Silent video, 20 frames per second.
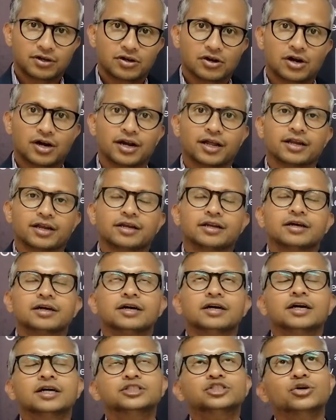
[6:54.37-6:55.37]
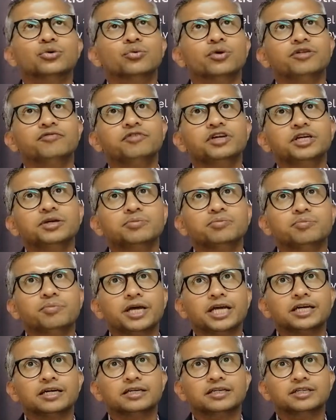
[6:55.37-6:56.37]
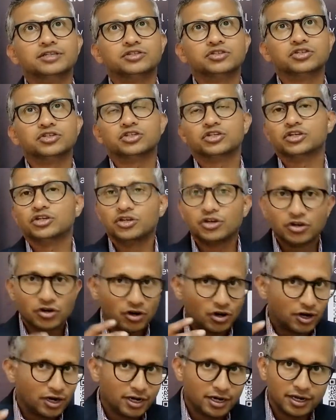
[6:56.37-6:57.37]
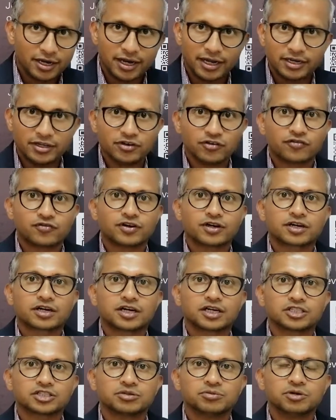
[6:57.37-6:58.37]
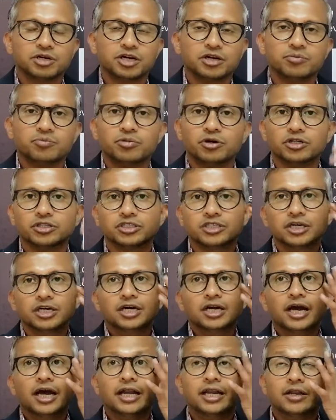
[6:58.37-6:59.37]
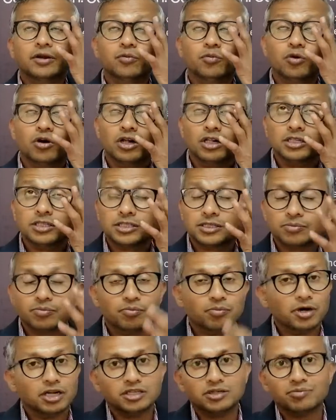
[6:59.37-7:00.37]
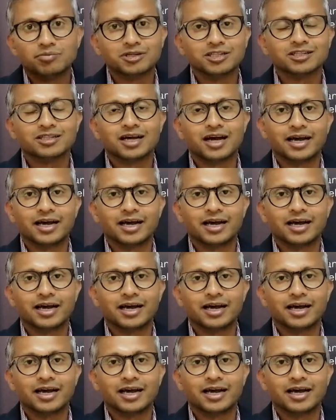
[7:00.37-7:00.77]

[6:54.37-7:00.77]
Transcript: Got it. So when we make a decision on any of our customer inputs, it involves multiple.